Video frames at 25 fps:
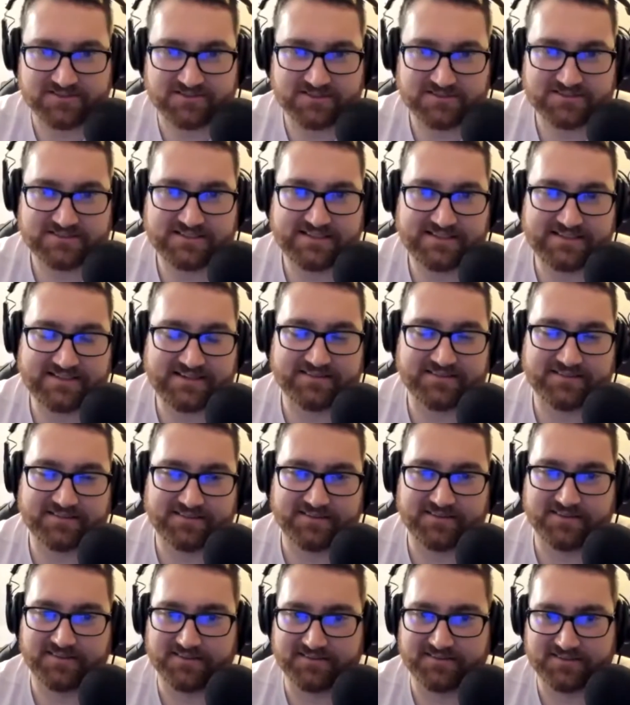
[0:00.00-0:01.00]
let's get down to
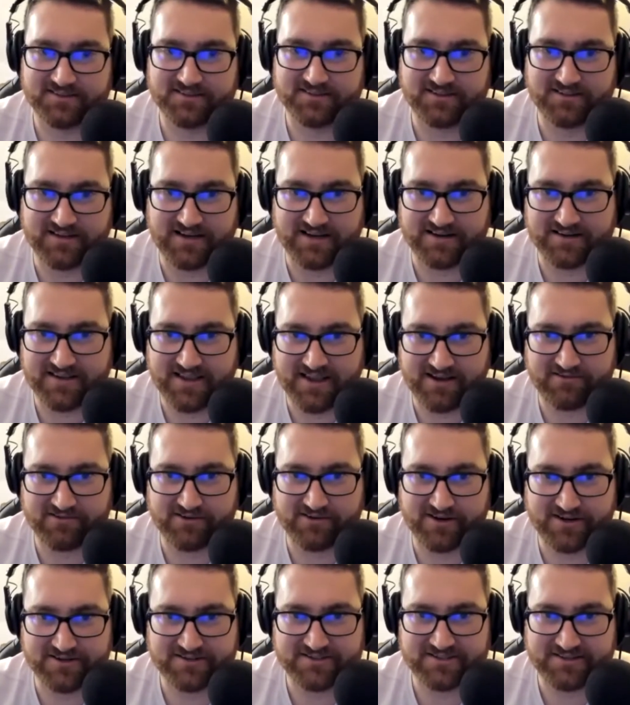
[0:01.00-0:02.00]
the 9K
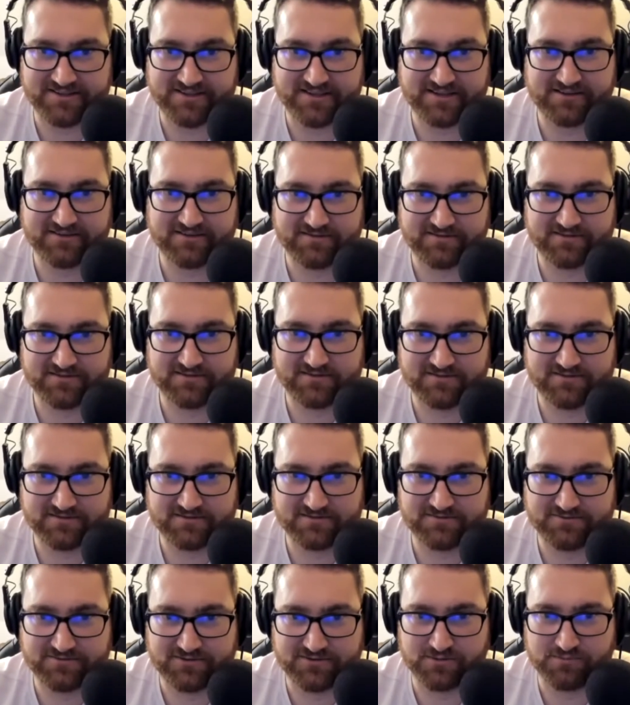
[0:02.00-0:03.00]
range. I think
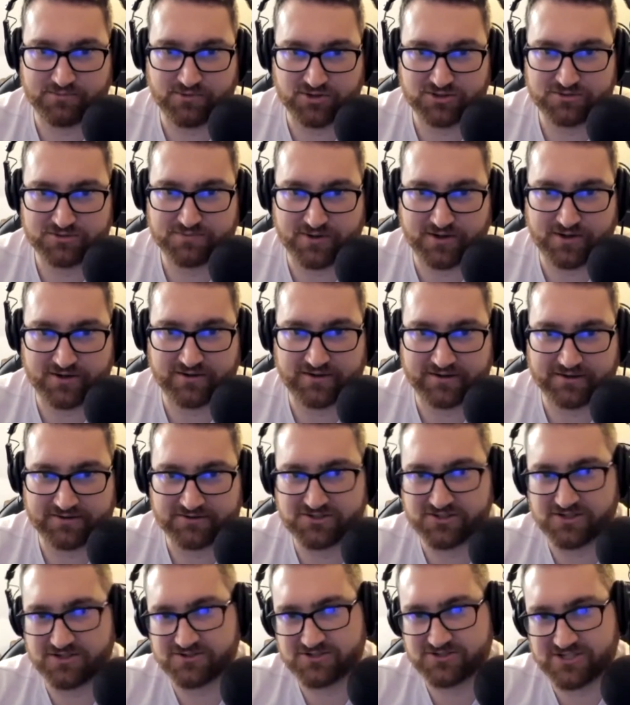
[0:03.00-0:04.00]
for the most part, like
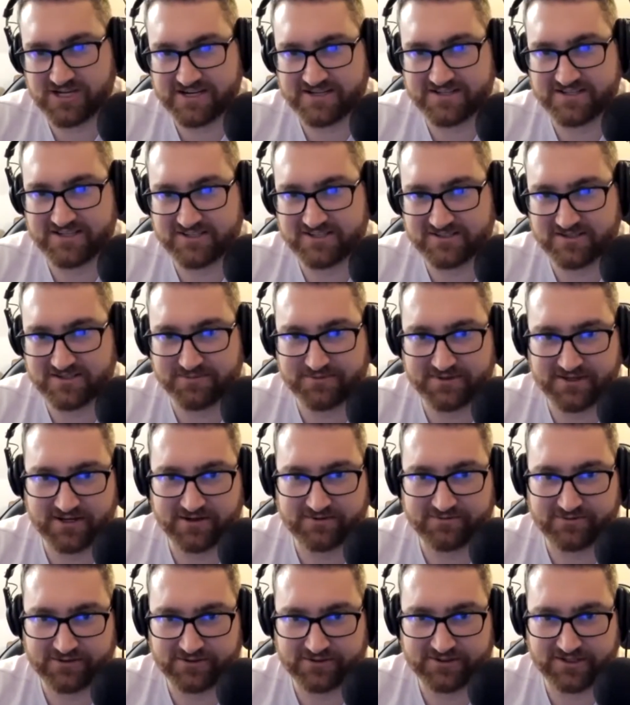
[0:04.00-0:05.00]
JT's up there
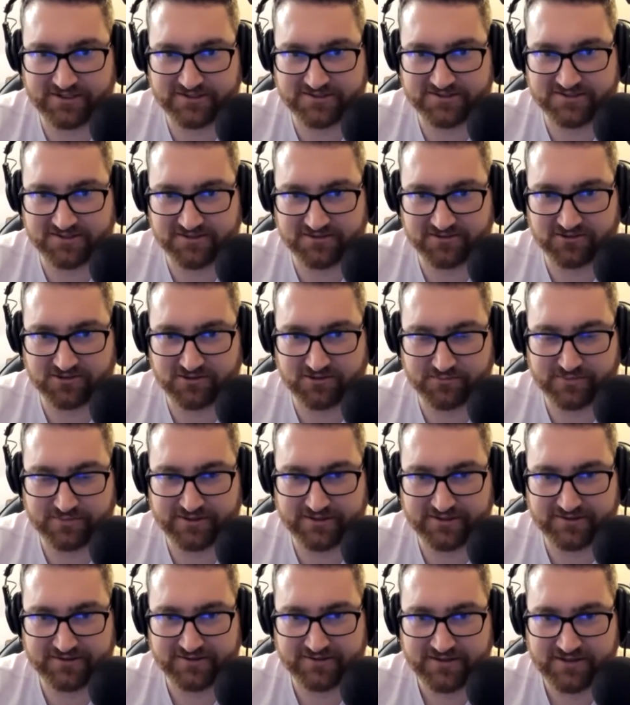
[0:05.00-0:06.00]
for Dustin a little
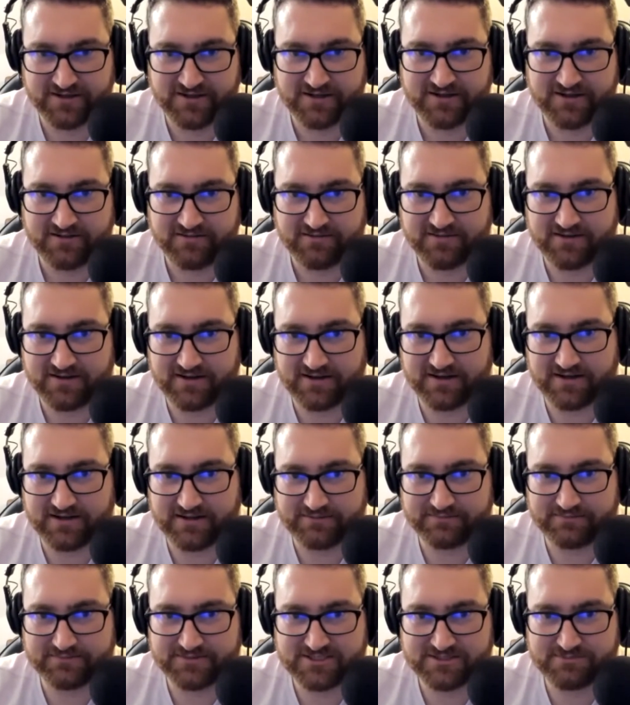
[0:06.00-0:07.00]
bit.
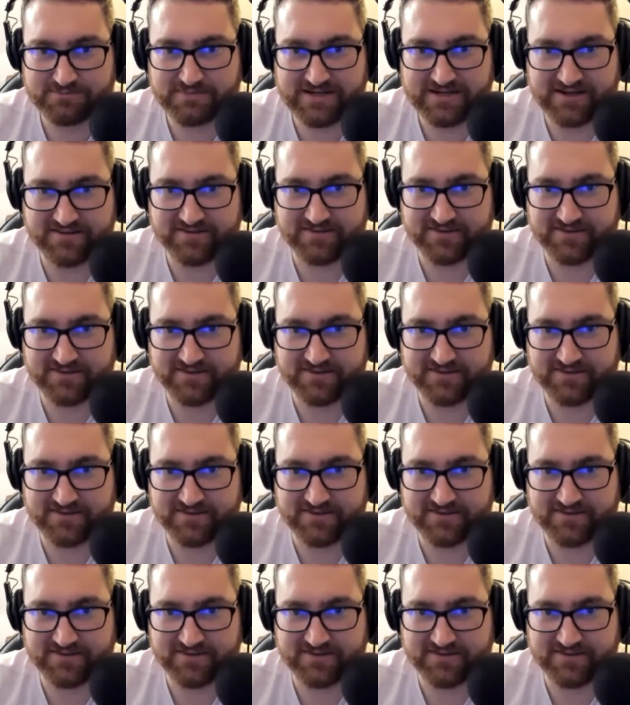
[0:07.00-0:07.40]
Spieth